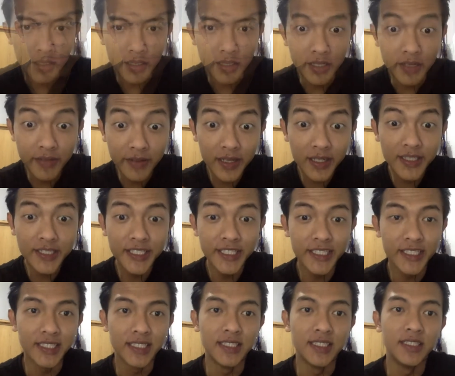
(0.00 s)

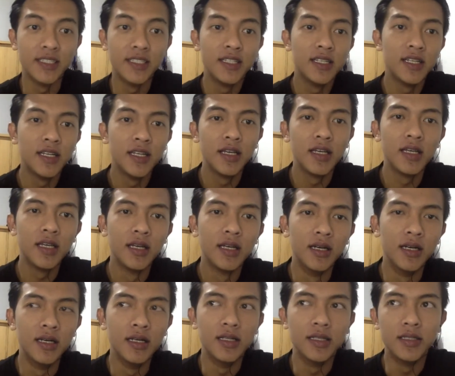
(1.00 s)
Differentiation.
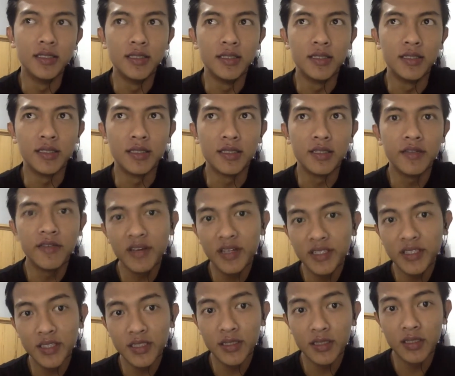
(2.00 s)

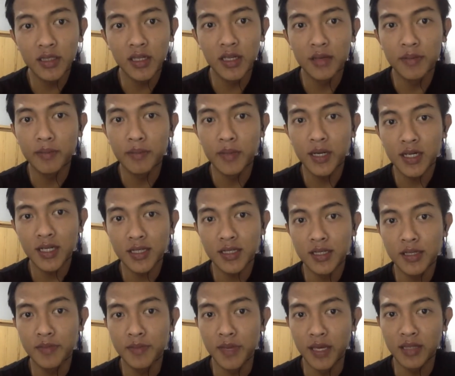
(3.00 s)
Differentiation in
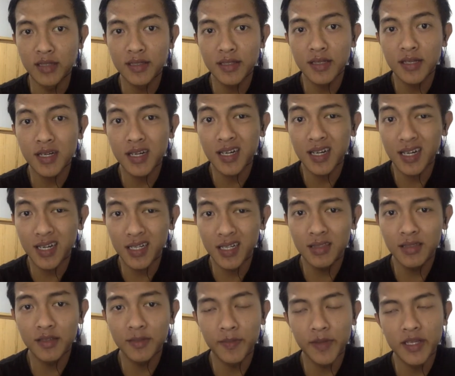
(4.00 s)
marketing means
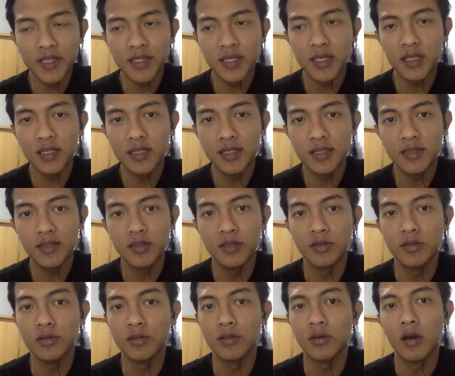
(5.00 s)
create specialized
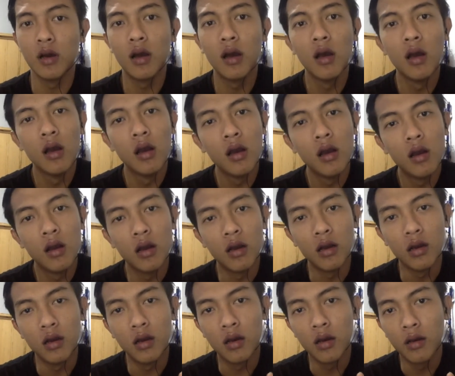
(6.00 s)

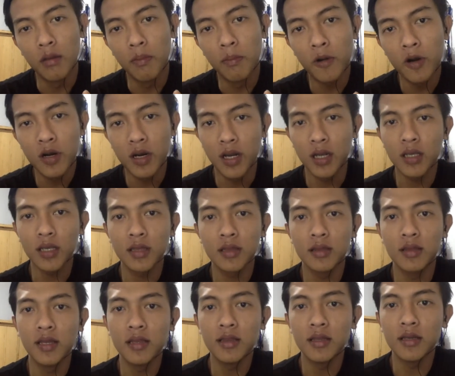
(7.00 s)
product
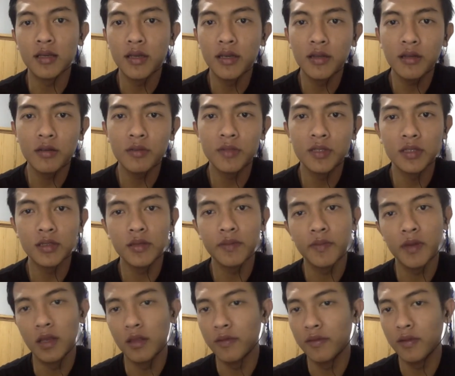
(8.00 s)
that gain competitive
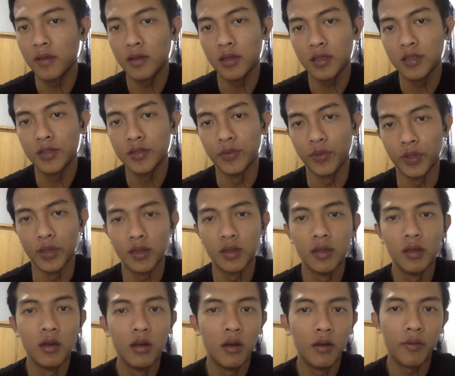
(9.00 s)
advantage with
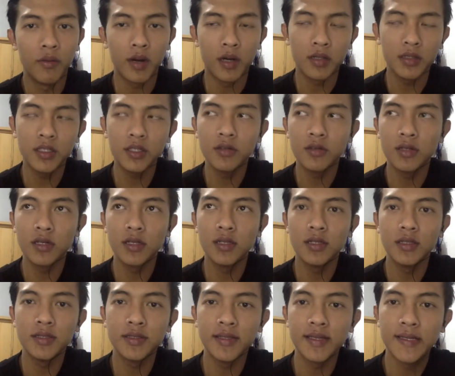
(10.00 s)

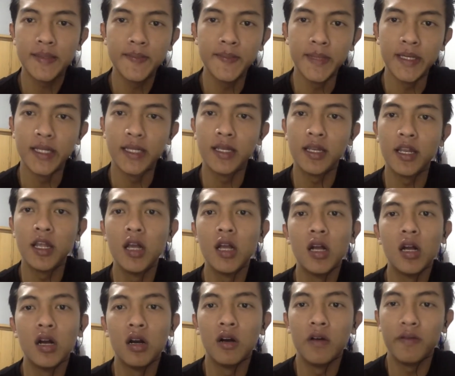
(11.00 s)
particular segment
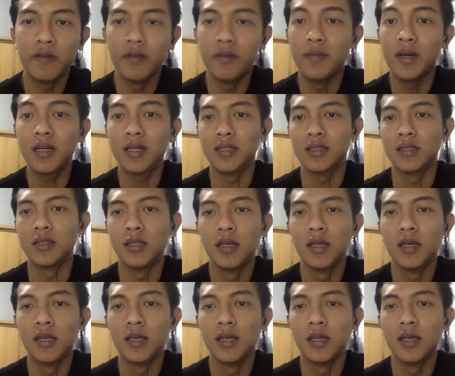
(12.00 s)
of the market.